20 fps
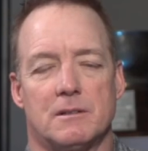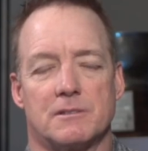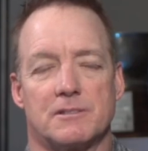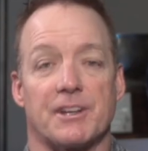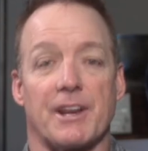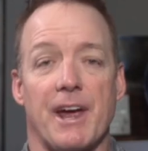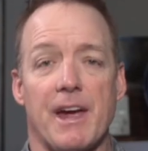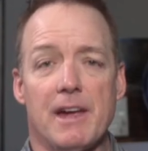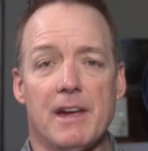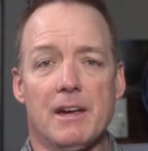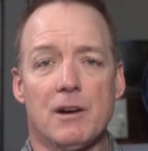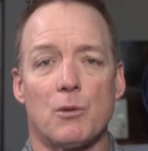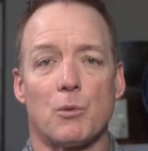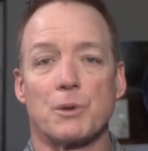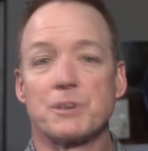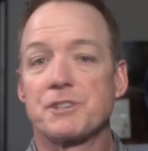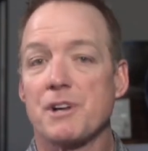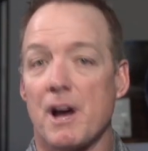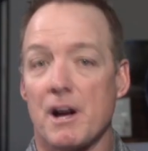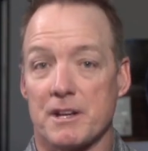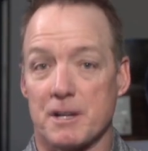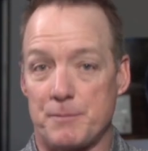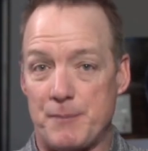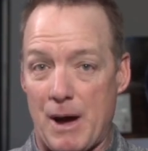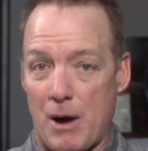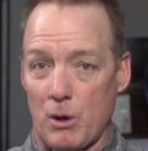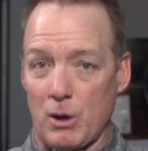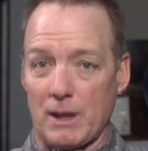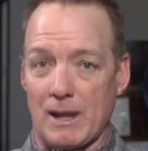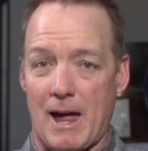Today, we're talking
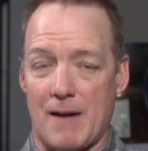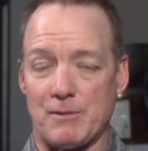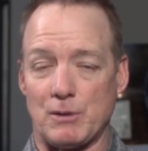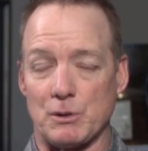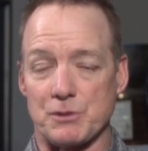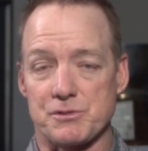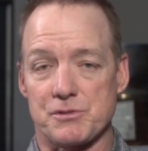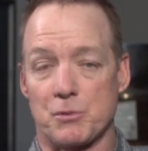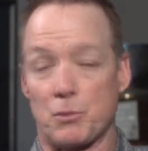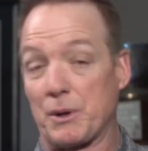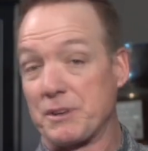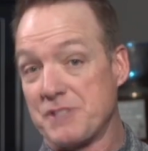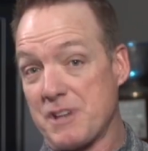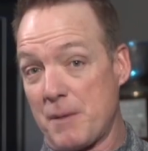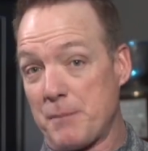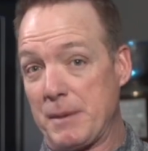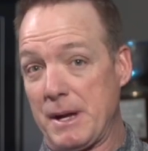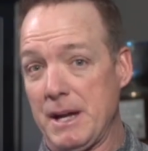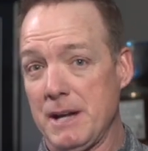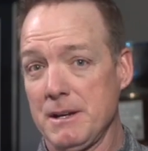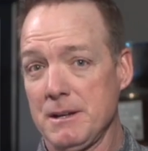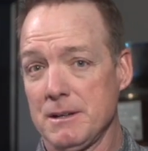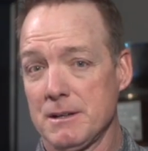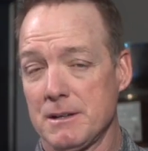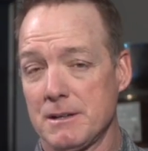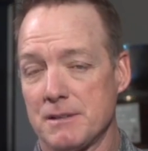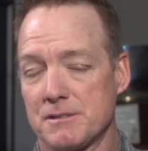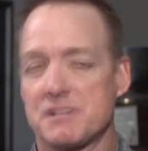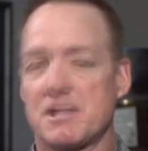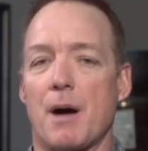about levels. What does that mean?
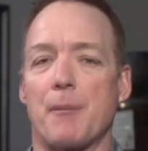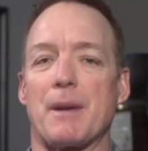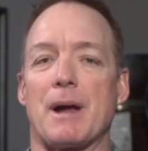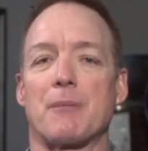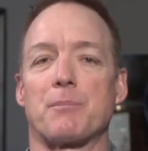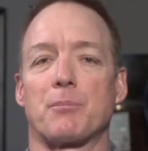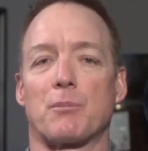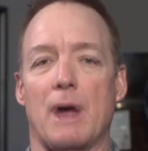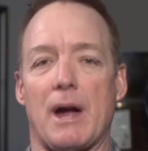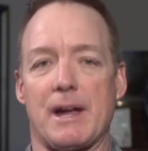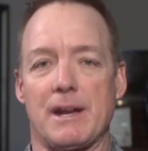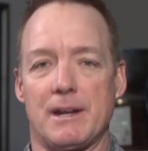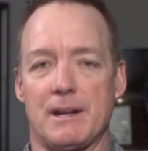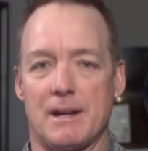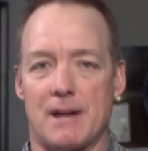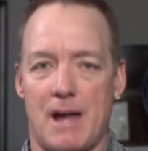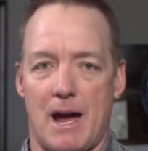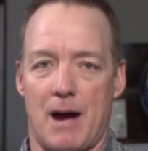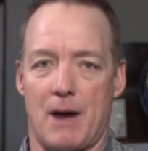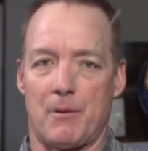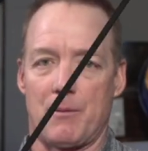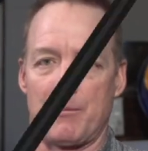It's coming up right now.